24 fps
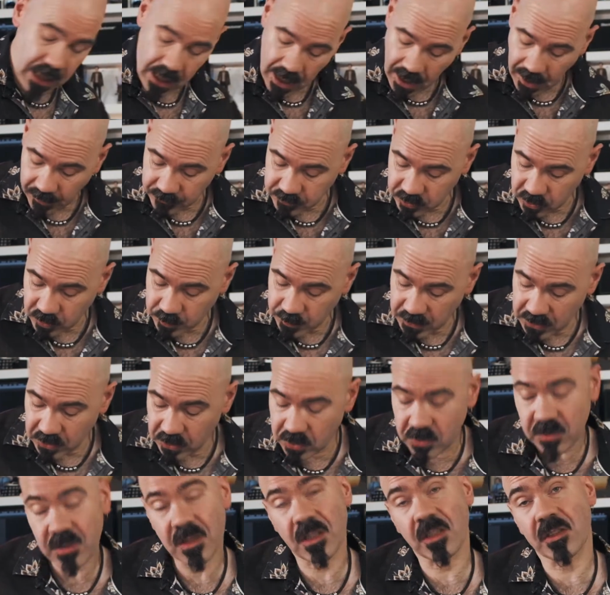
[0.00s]
I've just been
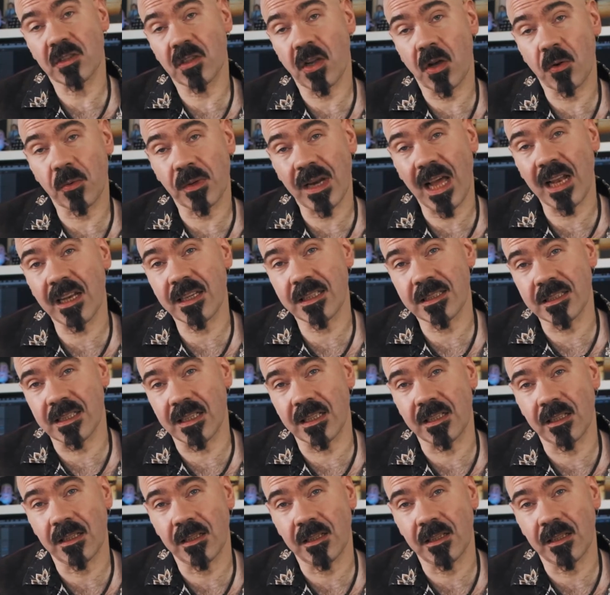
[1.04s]
using the tonality